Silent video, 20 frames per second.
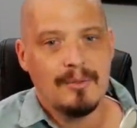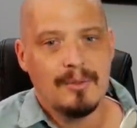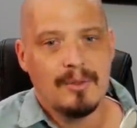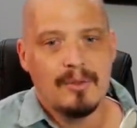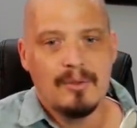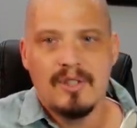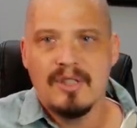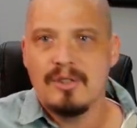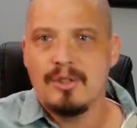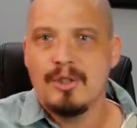
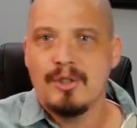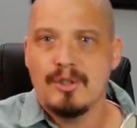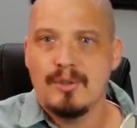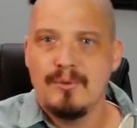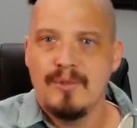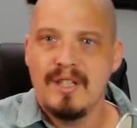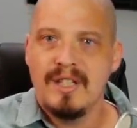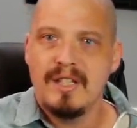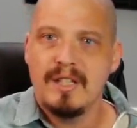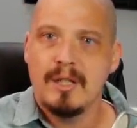This year's
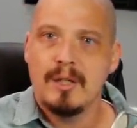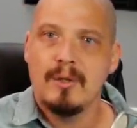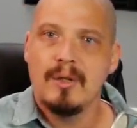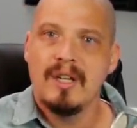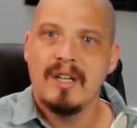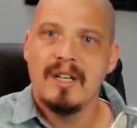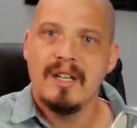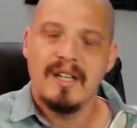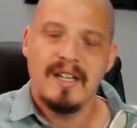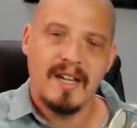
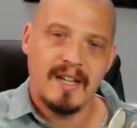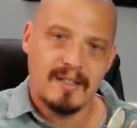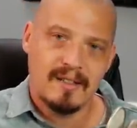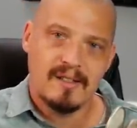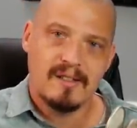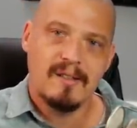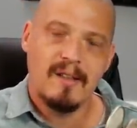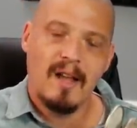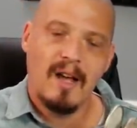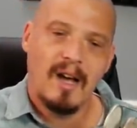video, he had
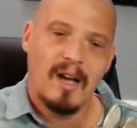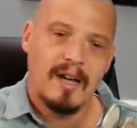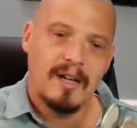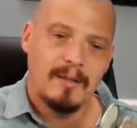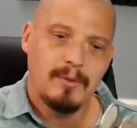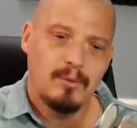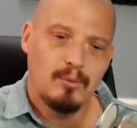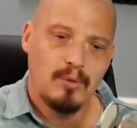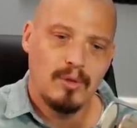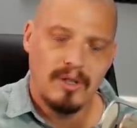a
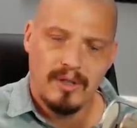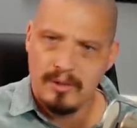slide